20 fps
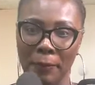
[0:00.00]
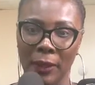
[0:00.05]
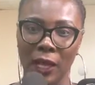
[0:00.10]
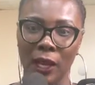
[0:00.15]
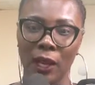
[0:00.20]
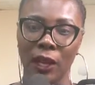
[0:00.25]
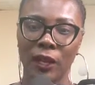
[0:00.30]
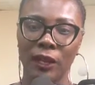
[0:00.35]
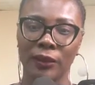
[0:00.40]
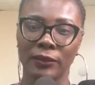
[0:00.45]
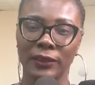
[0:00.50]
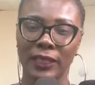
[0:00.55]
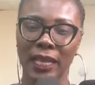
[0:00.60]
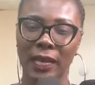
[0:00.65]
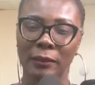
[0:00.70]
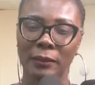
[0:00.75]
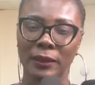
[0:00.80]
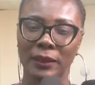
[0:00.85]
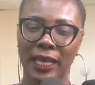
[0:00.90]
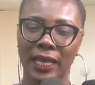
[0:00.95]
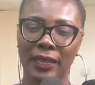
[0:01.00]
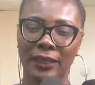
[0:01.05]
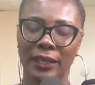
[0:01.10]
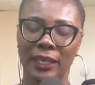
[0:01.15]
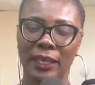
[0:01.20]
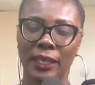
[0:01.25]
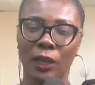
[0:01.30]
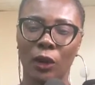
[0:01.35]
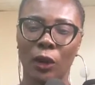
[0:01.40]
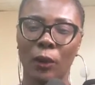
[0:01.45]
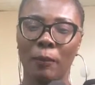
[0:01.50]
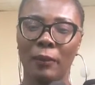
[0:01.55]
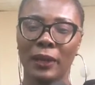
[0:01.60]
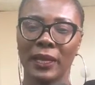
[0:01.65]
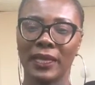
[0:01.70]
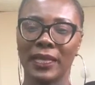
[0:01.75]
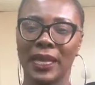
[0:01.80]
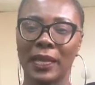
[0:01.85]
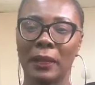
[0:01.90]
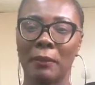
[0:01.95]
A lot of times, I think they
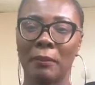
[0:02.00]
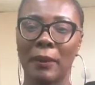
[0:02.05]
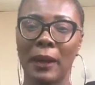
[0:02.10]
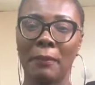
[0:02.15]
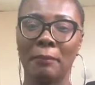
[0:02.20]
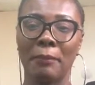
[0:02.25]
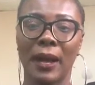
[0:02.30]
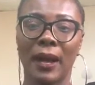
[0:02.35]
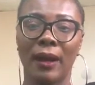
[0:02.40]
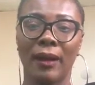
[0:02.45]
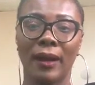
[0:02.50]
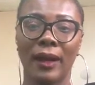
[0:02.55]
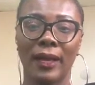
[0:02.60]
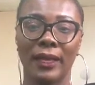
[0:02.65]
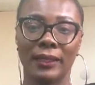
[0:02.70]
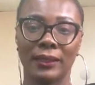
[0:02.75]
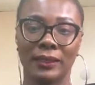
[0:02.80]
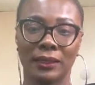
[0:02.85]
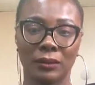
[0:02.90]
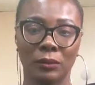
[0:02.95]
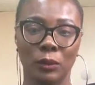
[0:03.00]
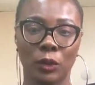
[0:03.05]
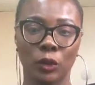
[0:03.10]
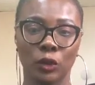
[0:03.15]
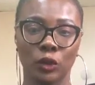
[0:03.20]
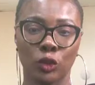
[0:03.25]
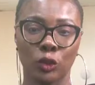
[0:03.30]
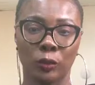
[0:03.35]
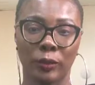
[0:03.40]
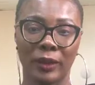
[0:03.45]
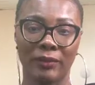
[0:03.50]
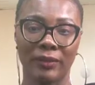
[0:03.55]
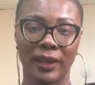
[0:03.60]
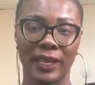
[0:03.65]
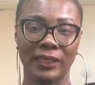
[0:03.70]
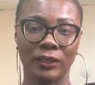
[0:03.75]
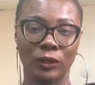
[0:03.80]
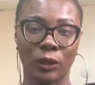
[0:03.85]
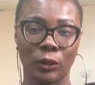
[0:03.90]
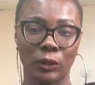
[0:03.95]
complain that the manpower is small to
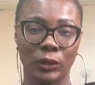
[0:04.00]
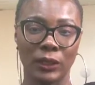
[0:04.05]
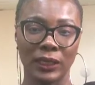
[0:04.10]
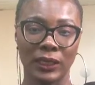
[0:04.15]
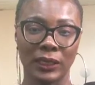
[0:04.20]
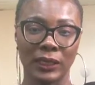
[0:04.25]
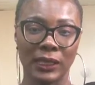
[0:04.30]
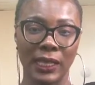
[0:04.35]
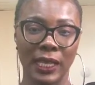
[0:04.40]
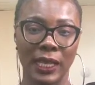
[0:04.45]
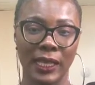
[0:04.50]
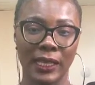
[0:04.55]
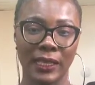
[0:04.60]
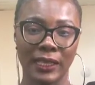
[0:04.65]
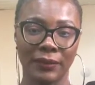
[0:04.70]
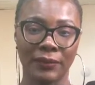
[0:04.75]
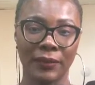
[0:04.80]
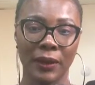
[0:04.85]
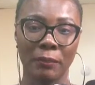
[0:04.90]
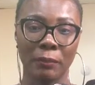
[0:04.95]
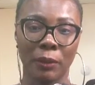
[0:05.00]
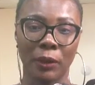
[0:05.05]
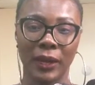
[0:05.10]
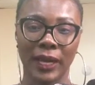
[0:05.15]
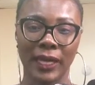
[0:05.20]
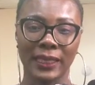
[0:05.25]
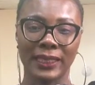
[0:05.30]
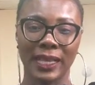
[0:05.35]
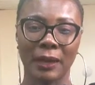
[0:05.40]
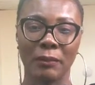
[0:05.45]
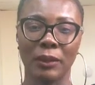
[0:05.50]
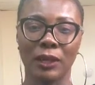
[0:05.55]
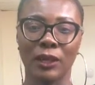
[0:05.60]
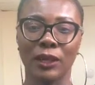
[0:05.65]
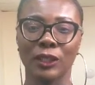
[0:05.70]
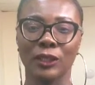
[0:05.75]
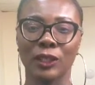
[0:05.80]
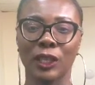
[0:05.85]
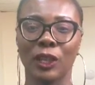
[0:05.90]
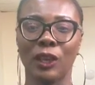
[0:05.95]
supervise all these different pockets, and
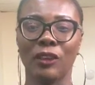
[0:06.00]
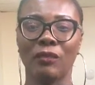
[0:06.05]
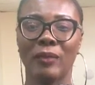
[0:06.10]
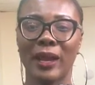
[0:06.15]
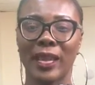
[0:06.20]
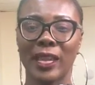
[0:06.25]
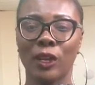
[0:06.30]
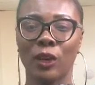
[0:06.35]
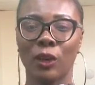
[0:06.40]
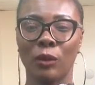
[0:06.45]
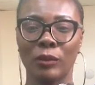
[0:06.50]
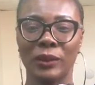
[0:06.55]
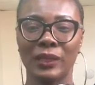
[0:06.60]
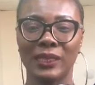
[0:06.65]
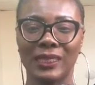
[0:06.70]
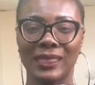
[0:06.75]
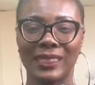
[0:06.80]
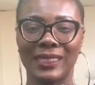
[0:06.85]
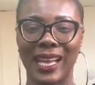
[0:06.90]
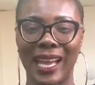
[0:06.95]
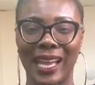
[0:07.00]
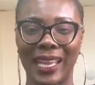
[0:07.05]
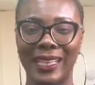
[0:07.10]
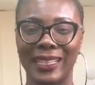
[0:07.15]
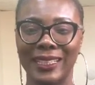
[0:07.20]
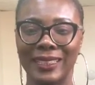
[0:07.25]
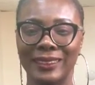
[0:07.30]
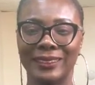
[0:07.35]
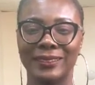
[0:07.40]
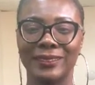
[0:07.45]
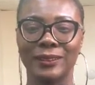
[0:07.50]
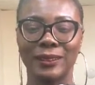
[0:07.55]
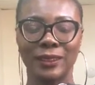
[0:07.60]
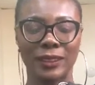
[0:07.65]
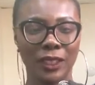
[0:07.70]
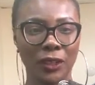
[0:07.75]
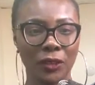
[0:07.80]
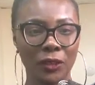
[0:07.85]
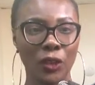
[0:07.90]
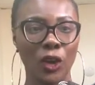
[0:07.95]
because a lot of mining communities are in
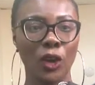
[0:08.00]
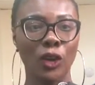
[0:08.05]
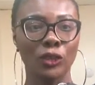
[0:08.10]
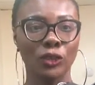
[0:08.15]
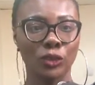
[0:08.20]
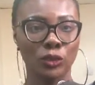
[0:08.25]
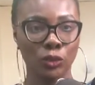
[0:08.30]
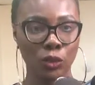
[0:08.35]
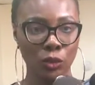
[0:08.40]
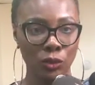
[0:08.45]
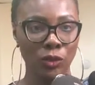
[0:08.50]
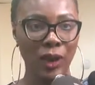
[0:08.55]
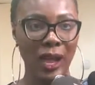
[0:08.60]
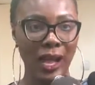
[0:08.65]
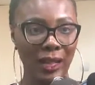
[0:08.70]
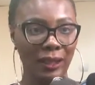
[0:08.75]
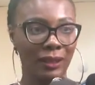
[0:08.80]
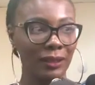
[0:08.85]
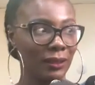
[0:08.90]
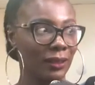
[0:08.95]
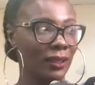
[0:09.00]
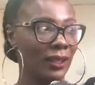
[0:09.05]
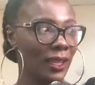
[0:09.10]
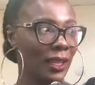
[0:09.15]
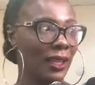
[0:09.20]
serious rural